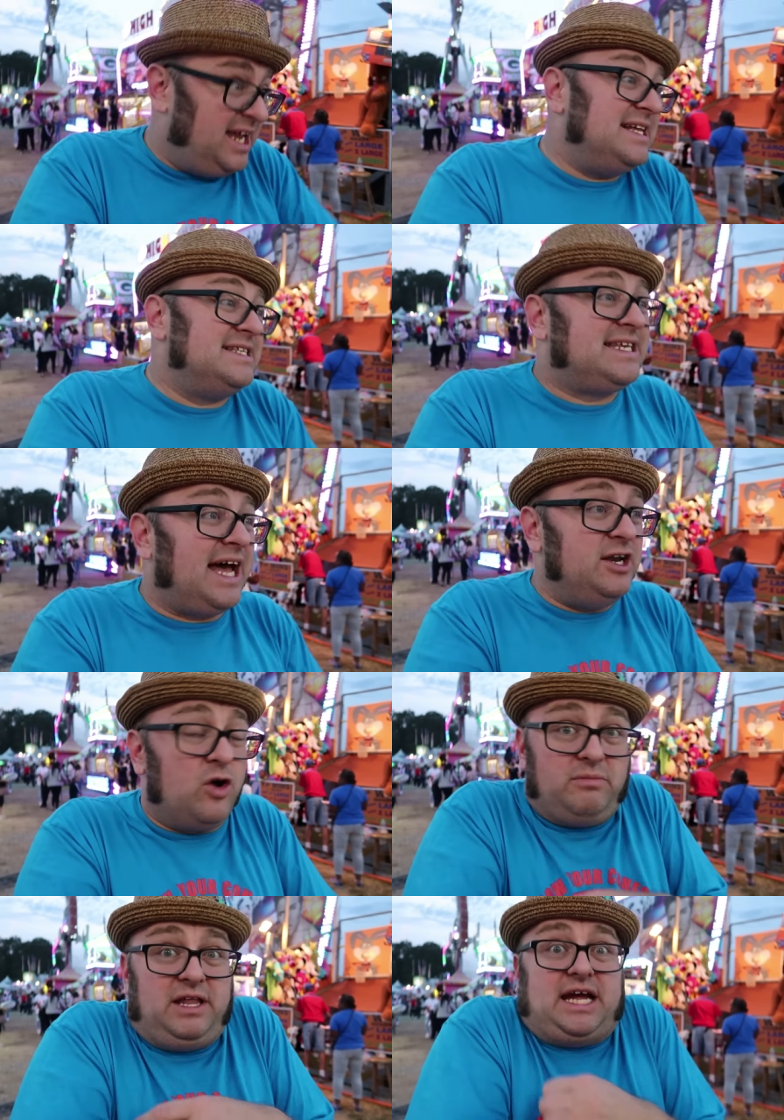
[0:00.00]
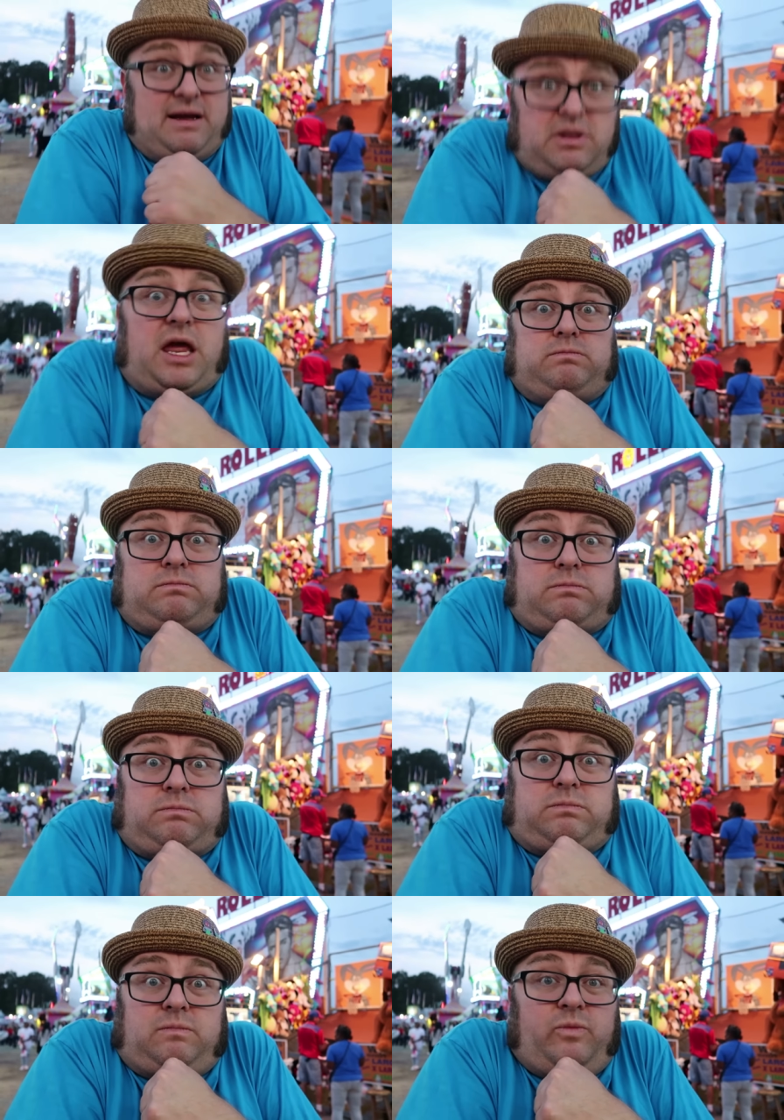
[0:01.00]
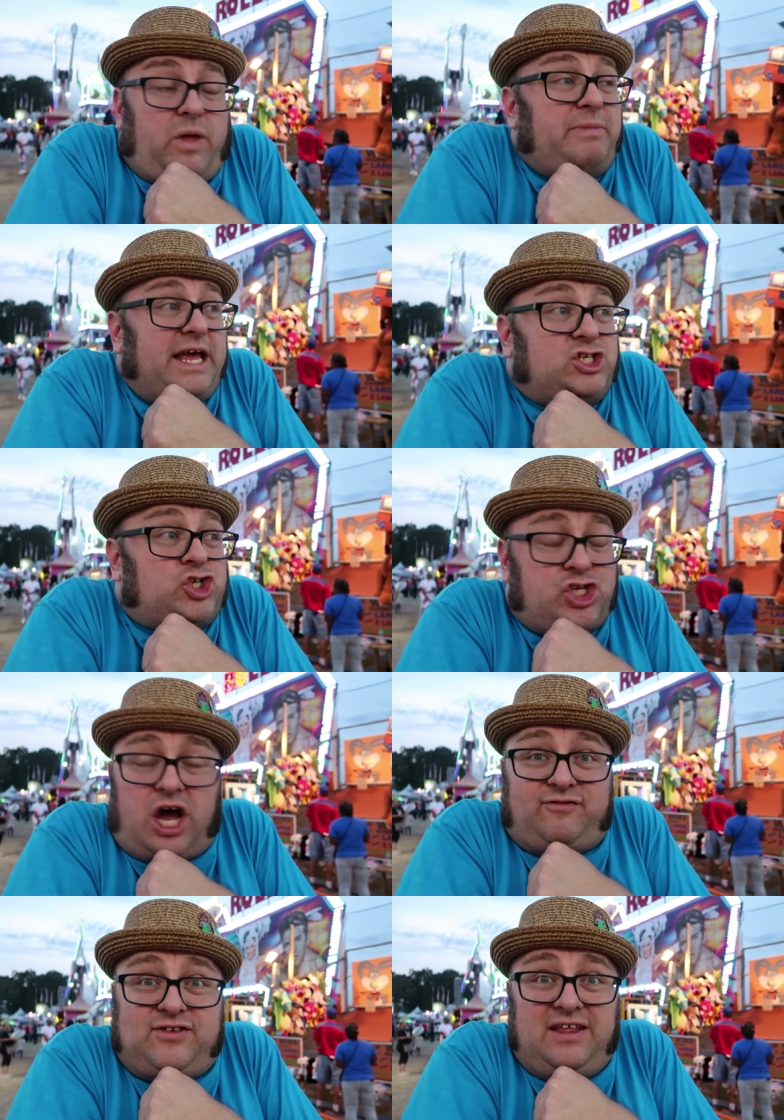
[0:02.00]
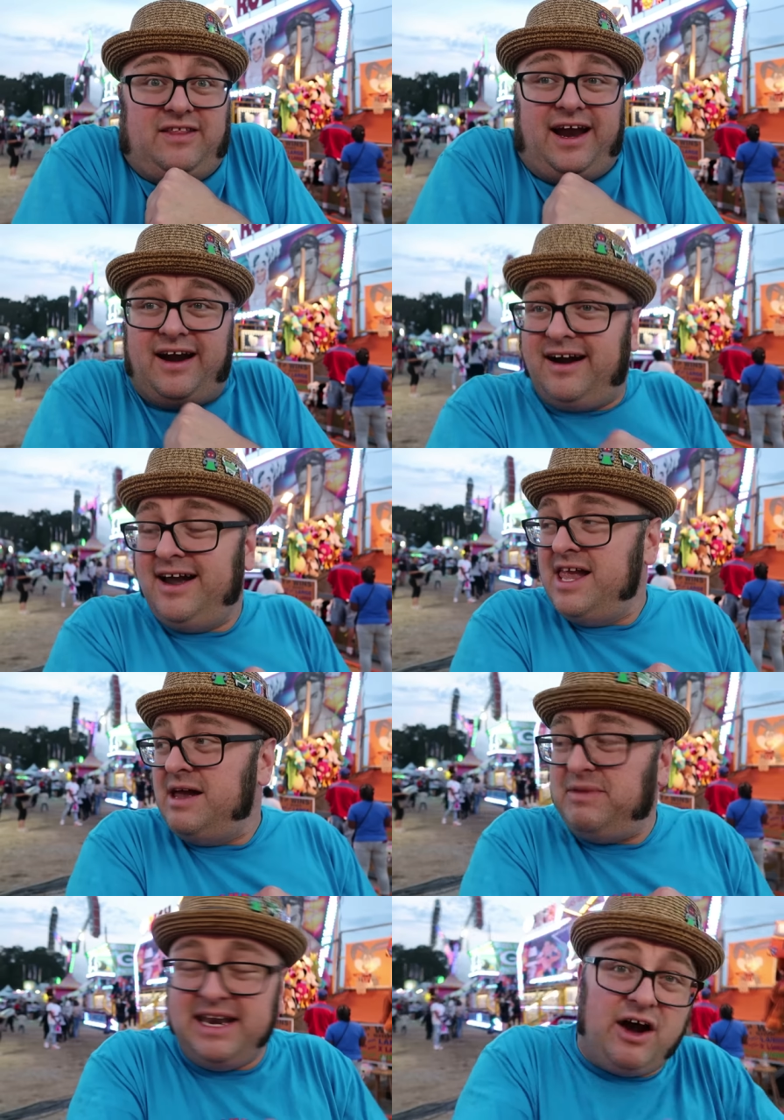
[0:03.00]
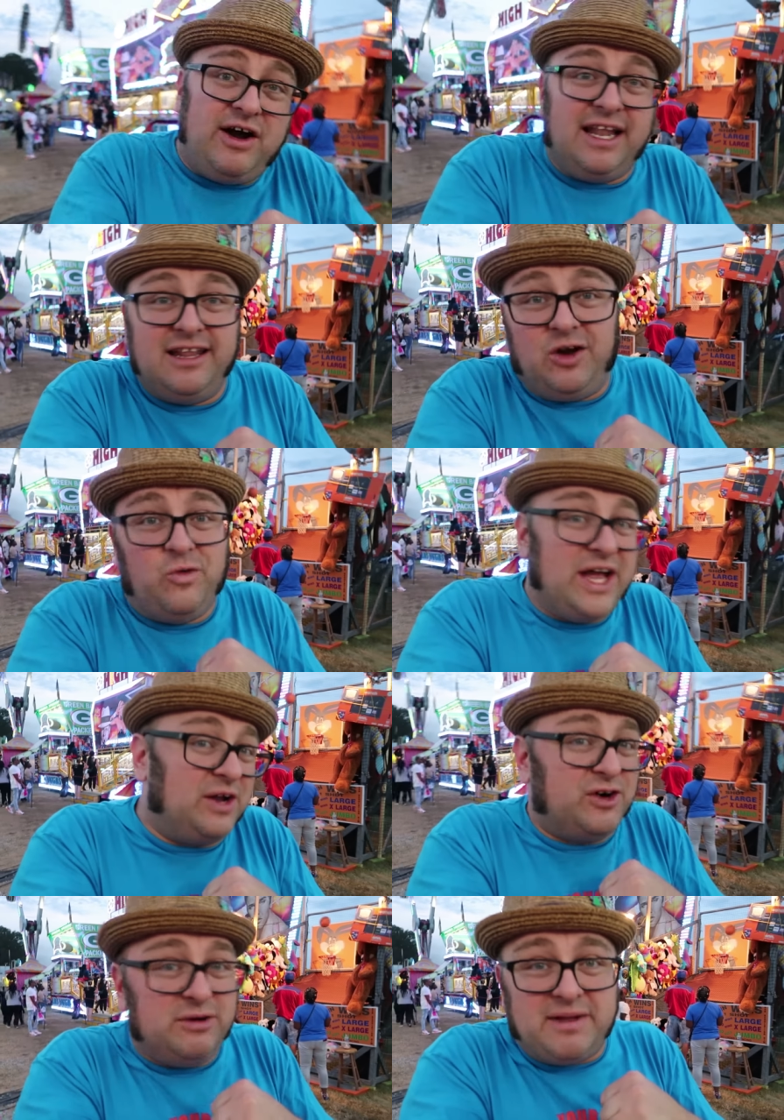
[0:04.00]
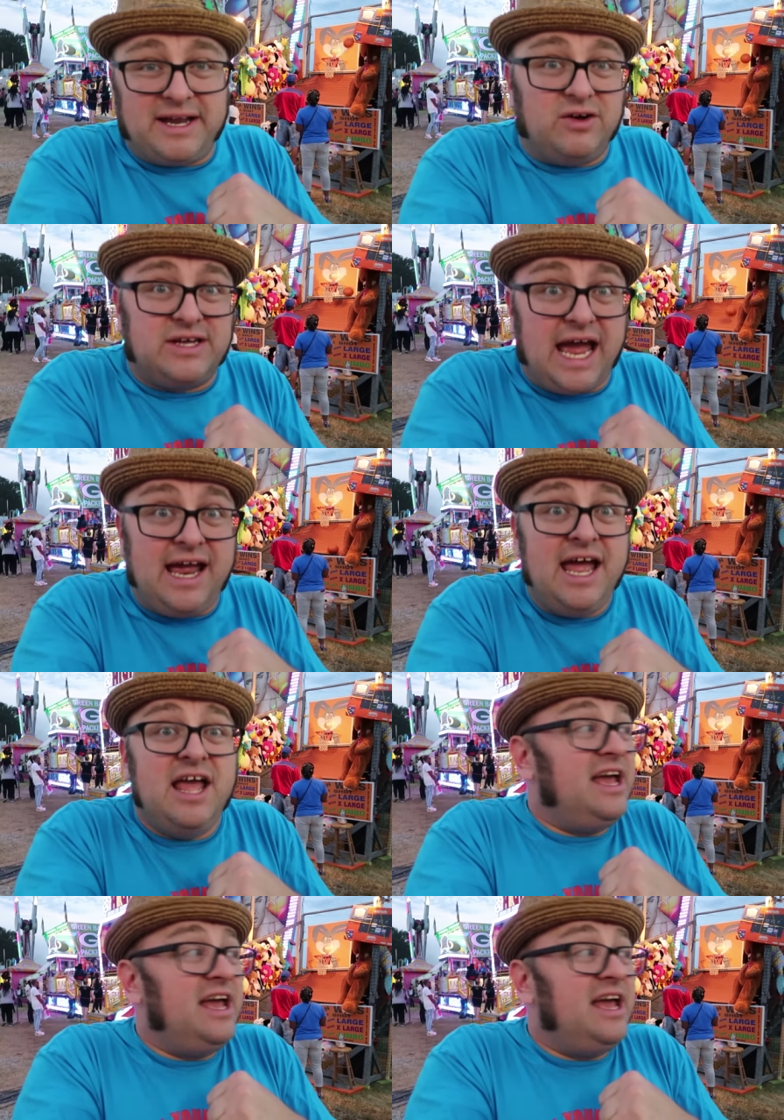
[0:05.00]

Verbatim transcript: inside. Normally I'm like stuffed in there, but now I had a little wiggle room. I'm like, okay.